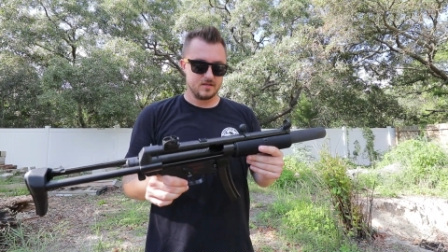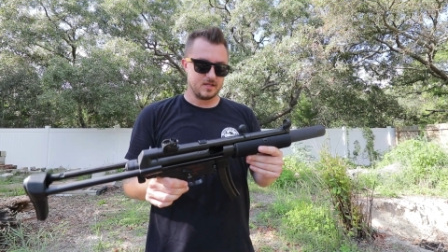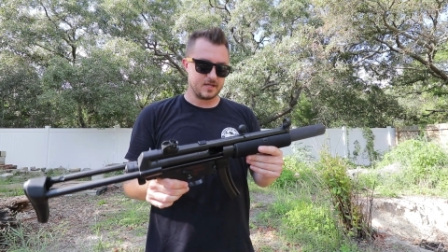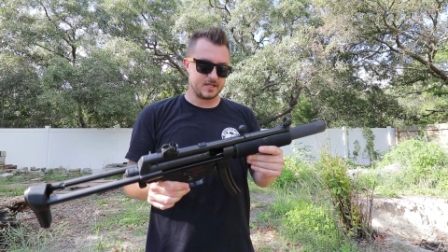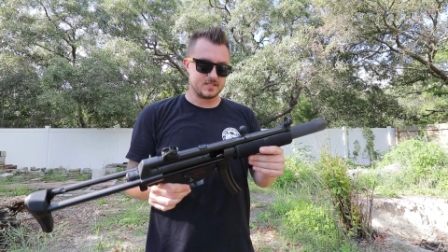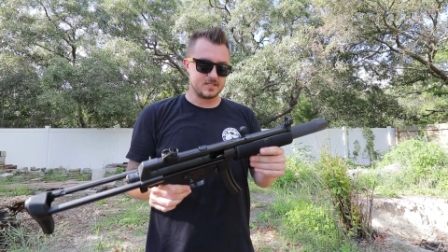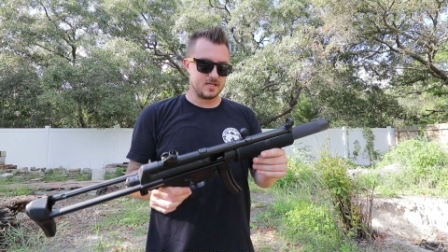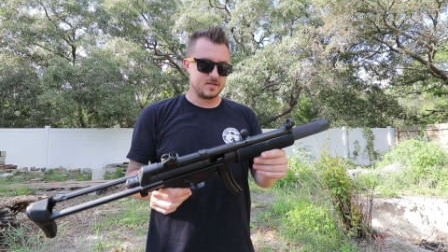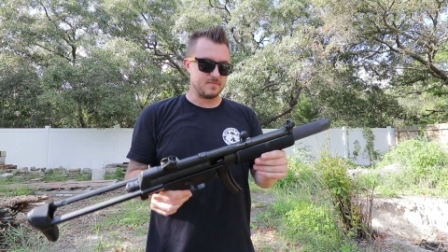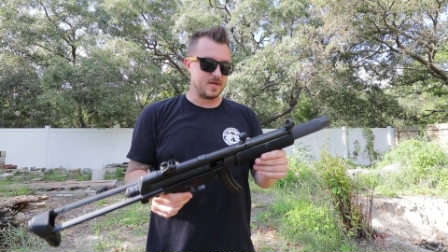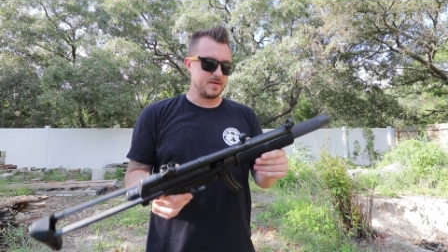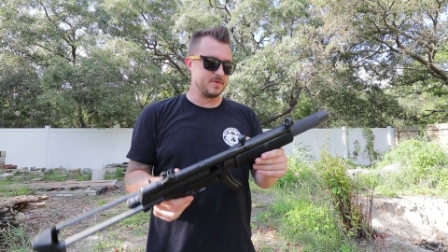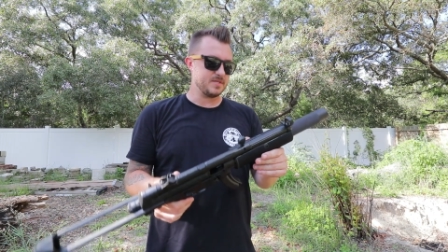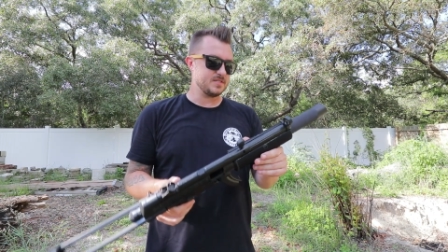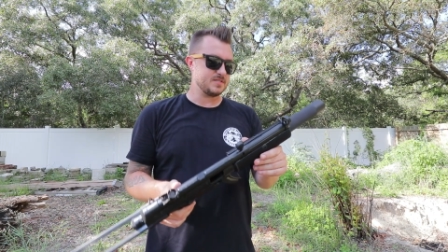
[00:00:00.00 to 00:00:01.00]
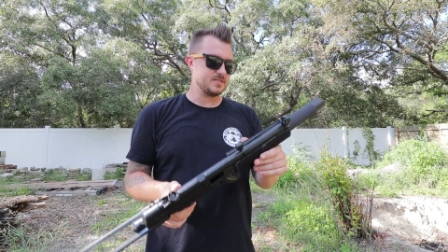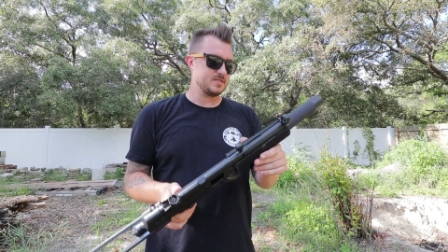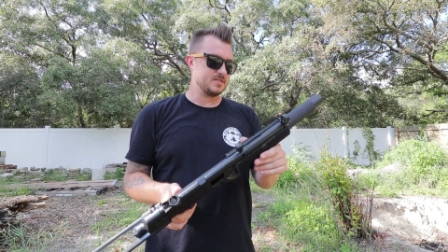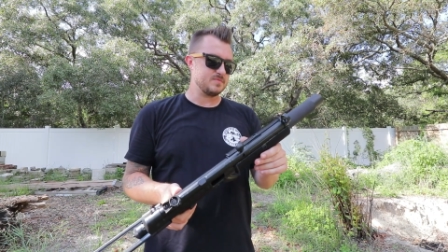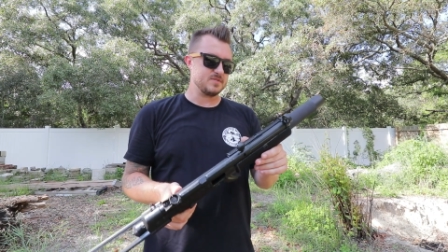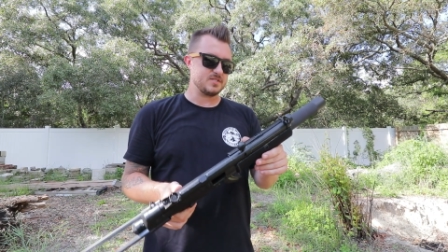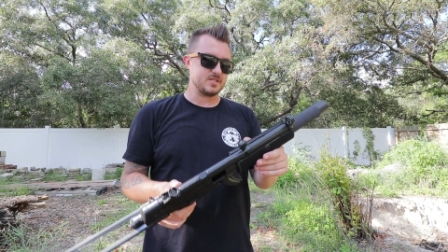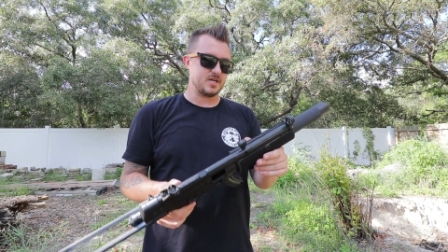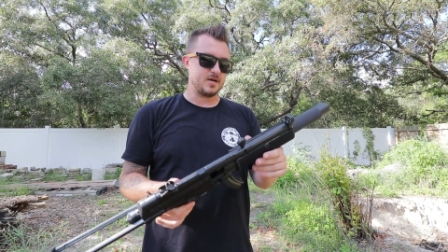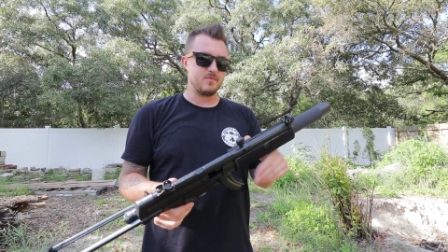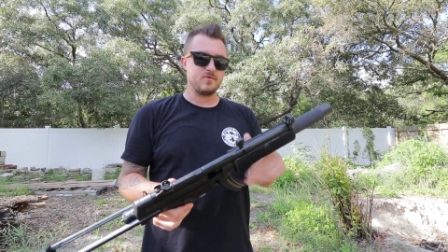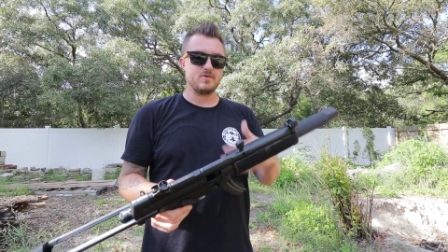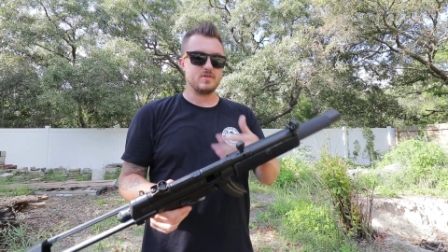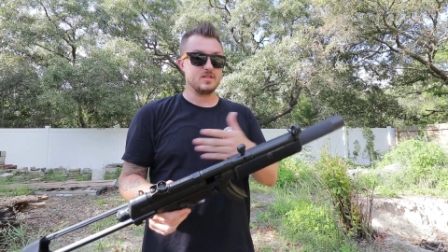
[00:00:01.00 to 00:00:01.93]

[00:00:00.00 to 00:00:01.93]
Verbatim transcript: Like I said, maybe it just needs to be shot more.